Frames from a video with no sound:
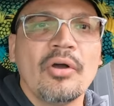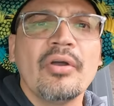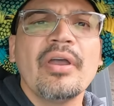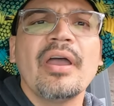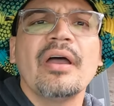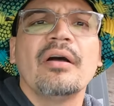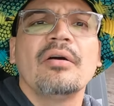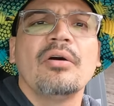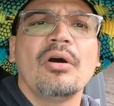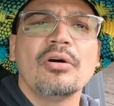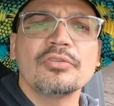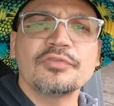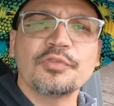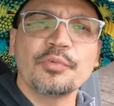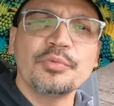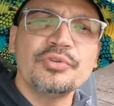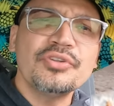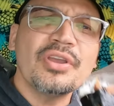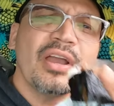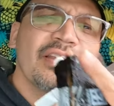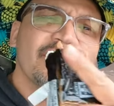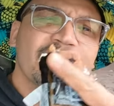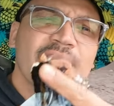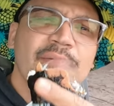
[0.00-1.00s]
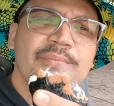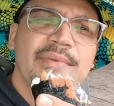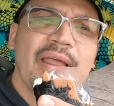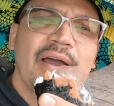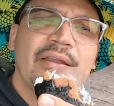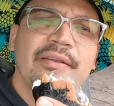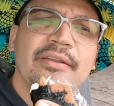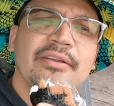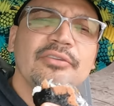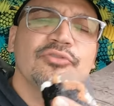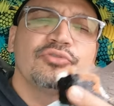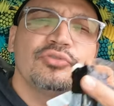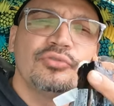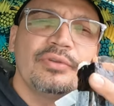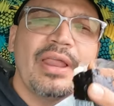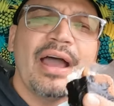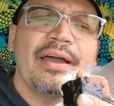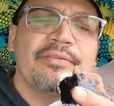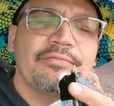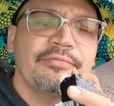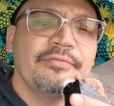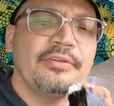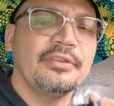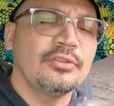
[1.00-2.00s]
Oh yeah. Also, when you guys come down here, do
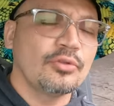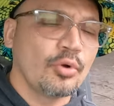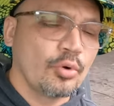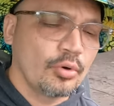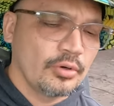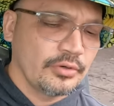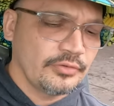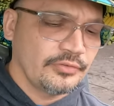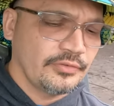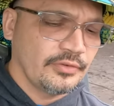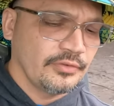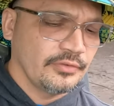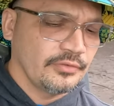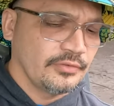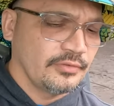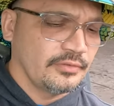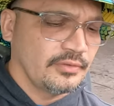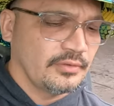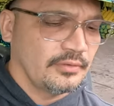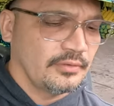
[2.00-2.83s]
not feed the horses.